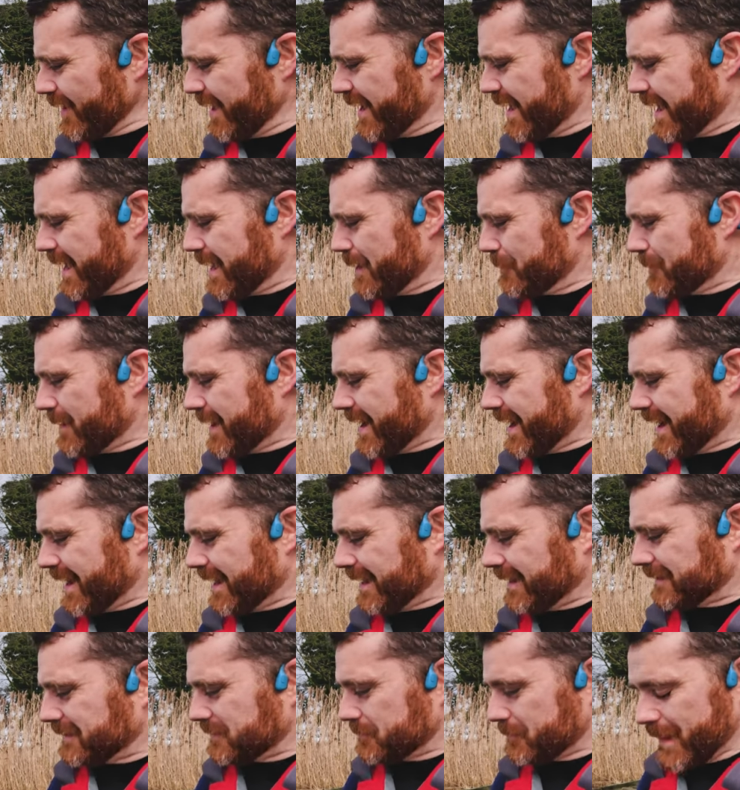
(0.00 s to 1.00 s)
And
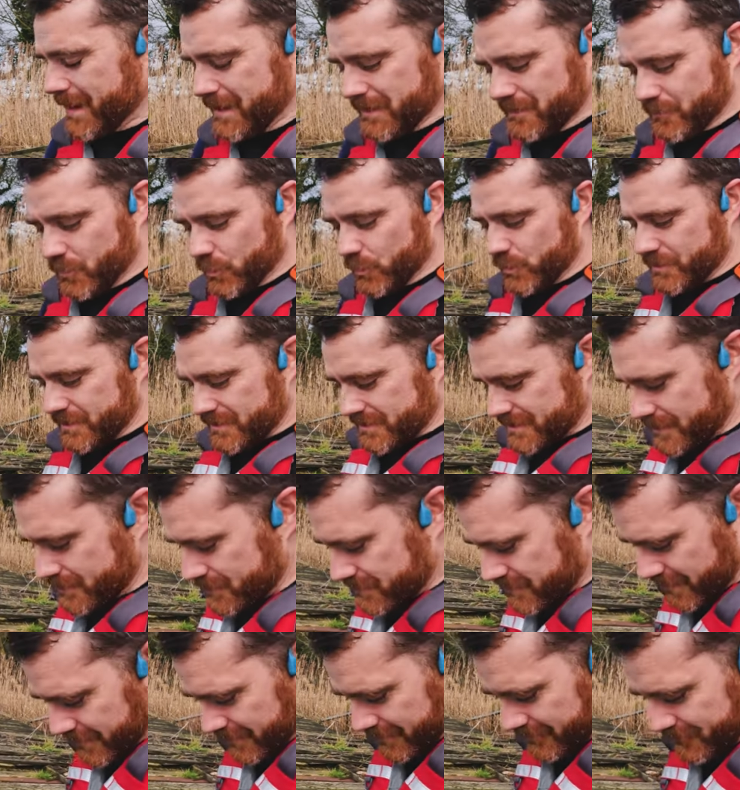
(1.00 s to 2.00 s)
the paddleboard
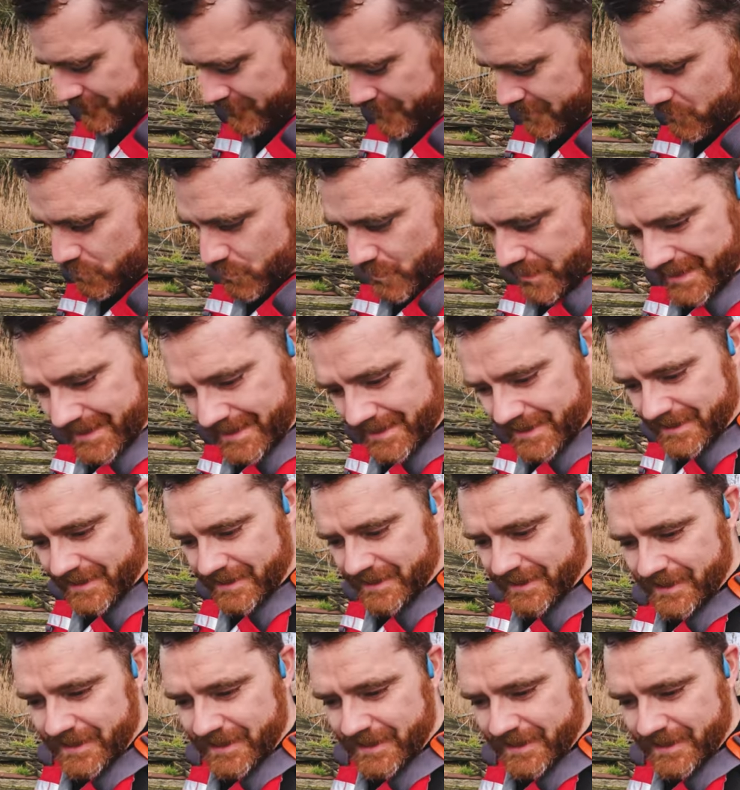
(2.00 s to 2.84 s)
seems like a fun way